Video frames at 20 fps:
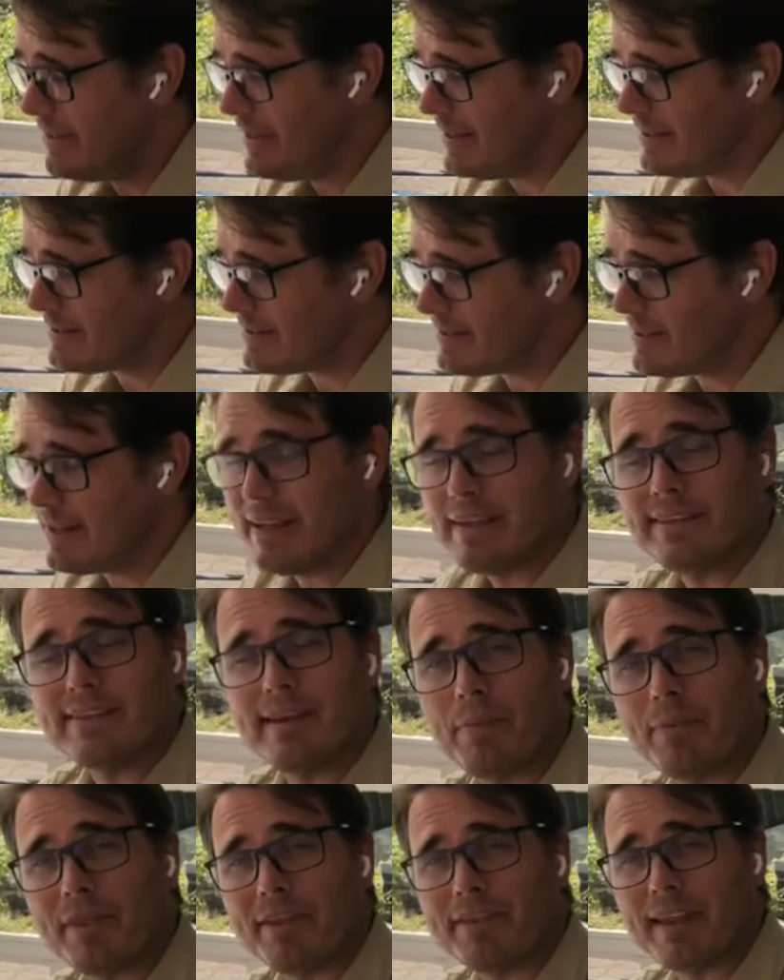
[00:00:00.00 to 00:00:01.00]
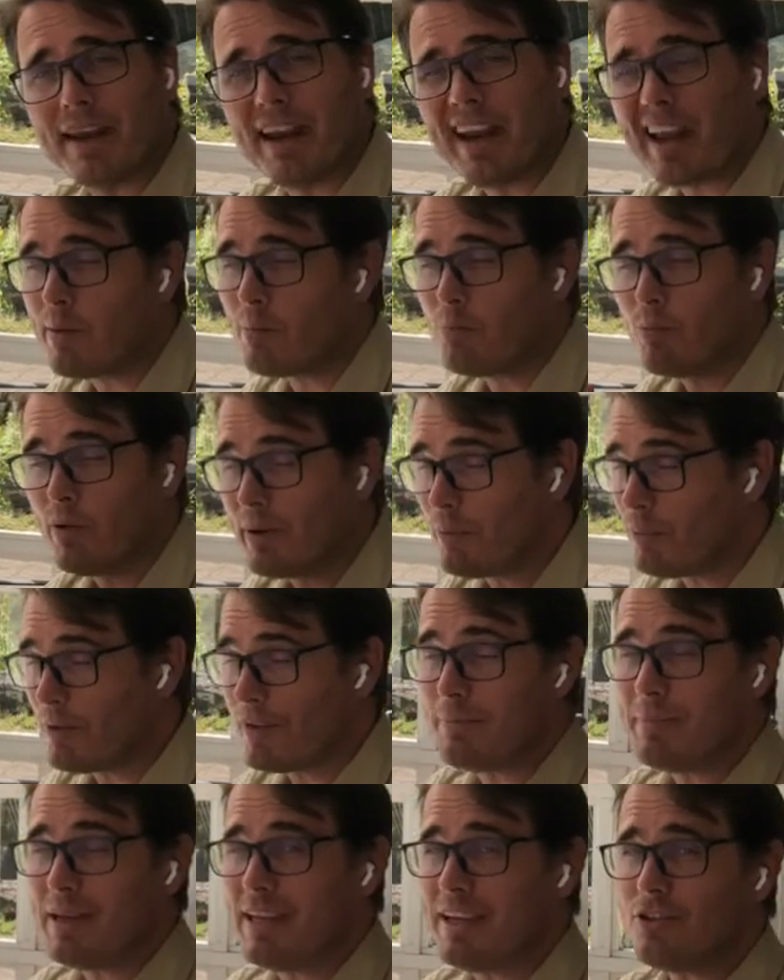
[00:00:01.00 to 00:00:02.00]
This is something that I can bring
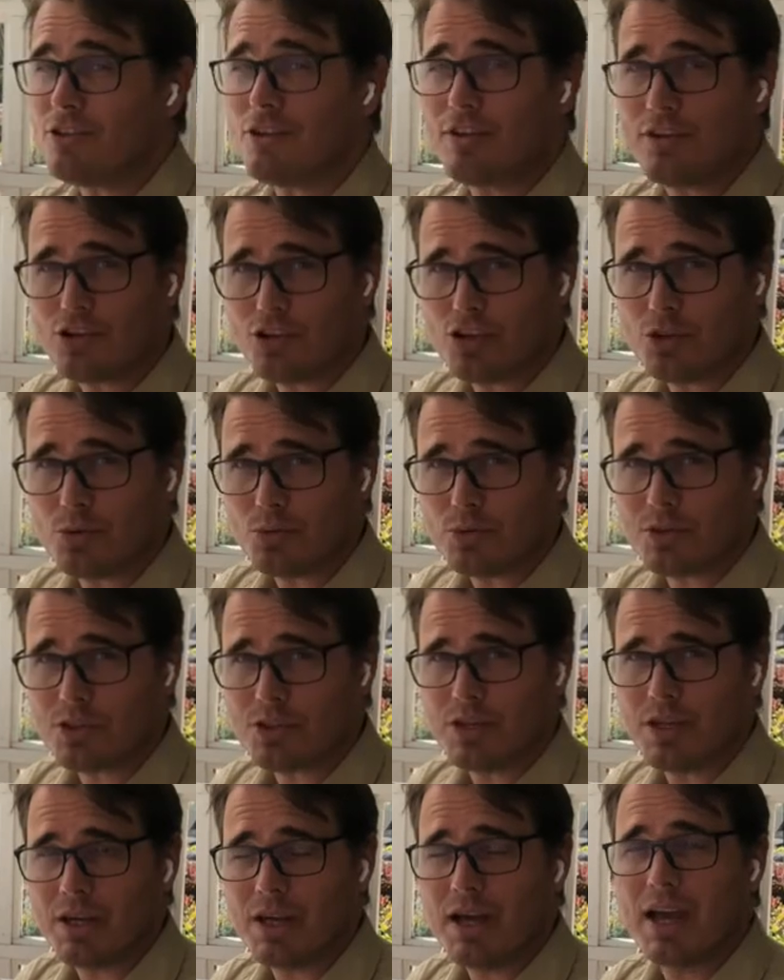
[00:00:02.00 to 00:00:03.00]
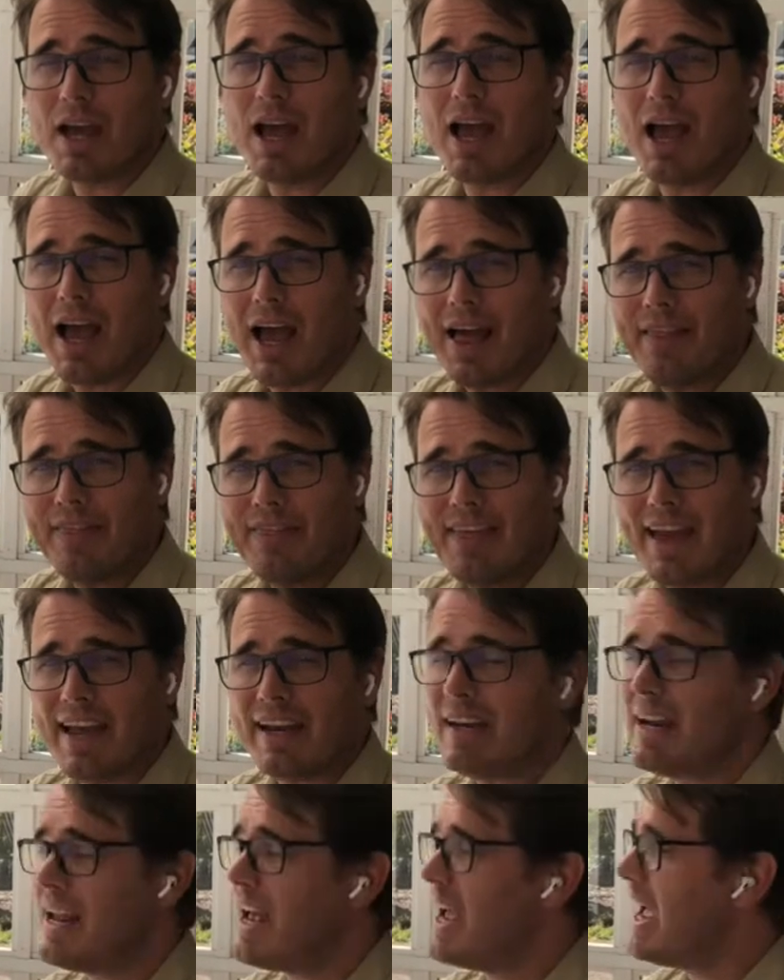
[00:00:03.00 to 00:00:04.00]
with me to the shoot, and
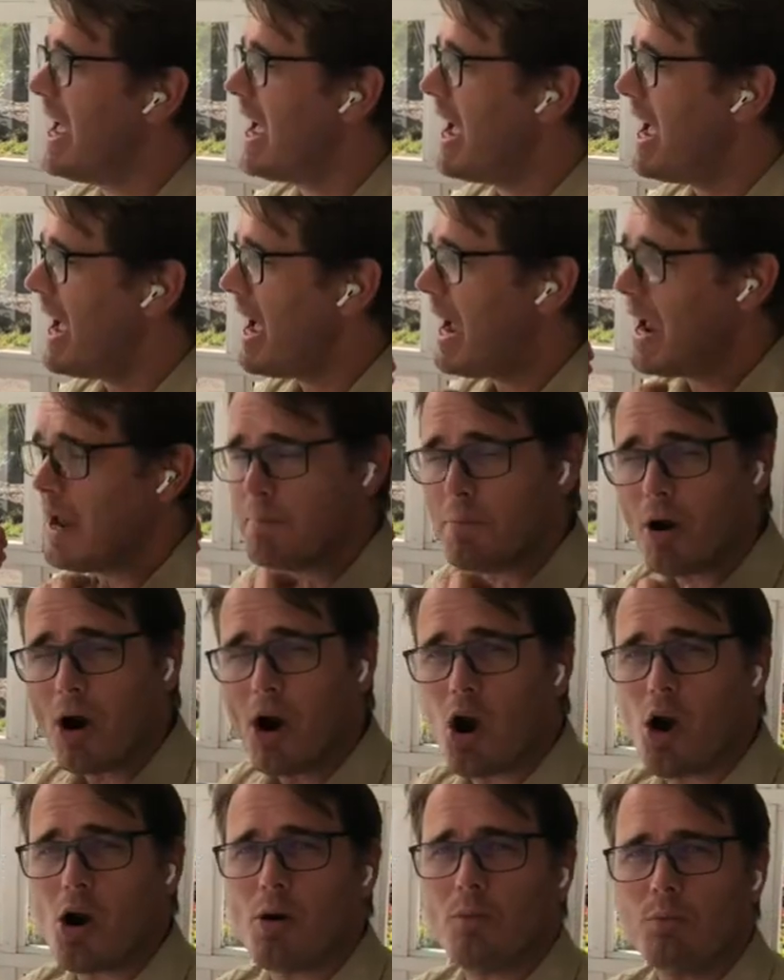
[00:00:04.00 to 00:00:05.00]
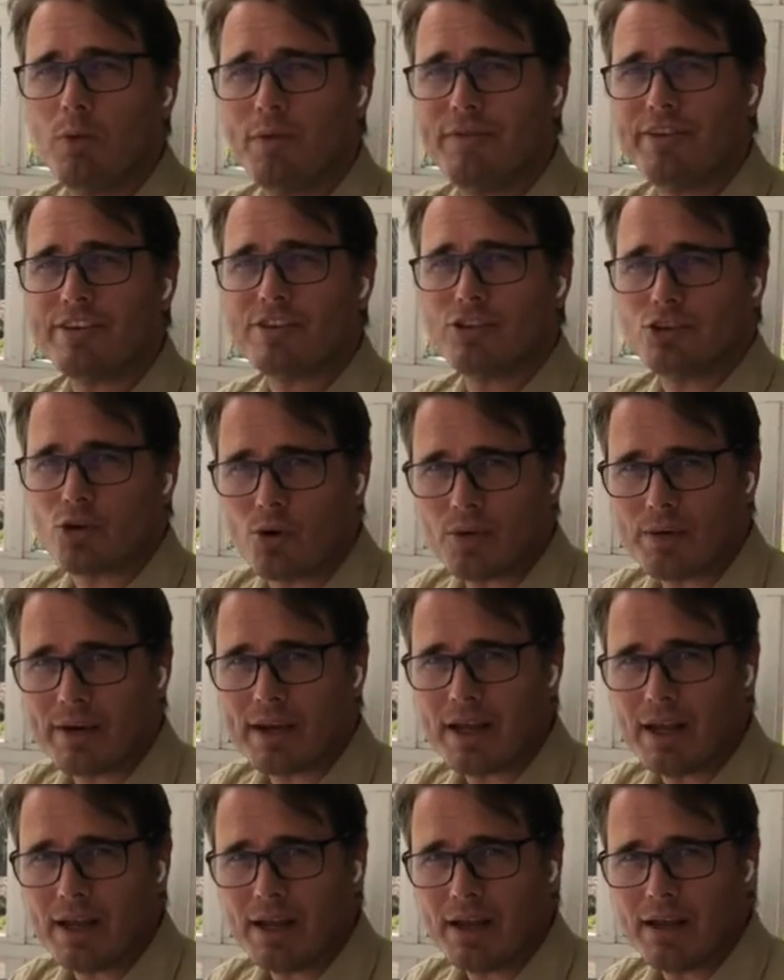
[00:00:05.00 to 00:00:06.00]
then I am armed with a
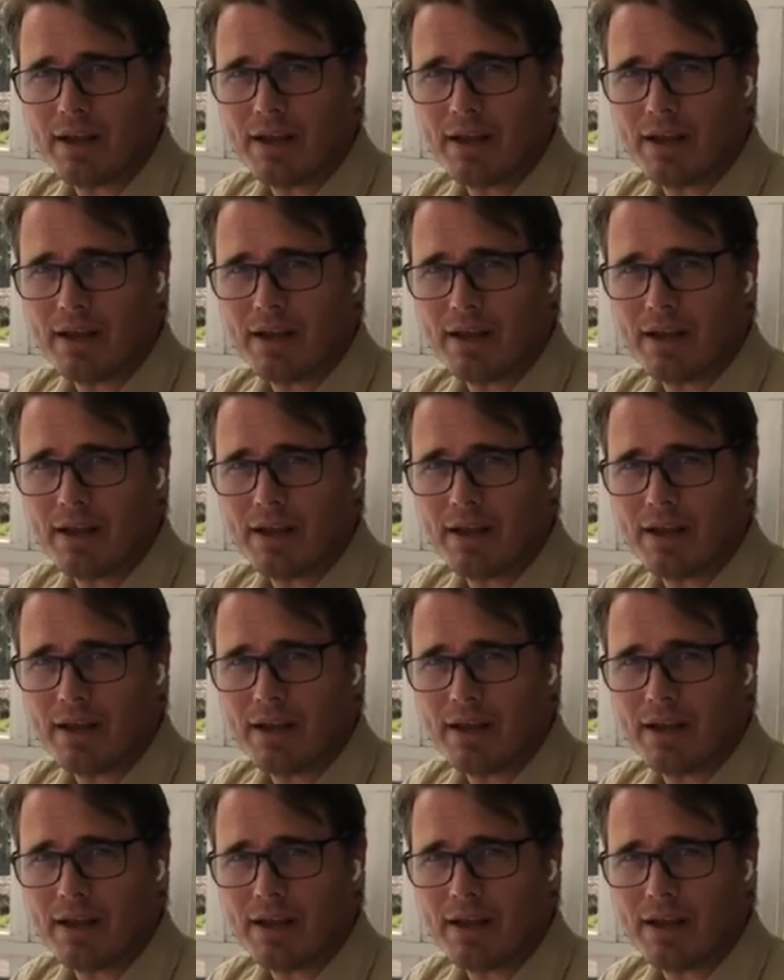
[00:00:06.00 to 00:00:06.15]
story,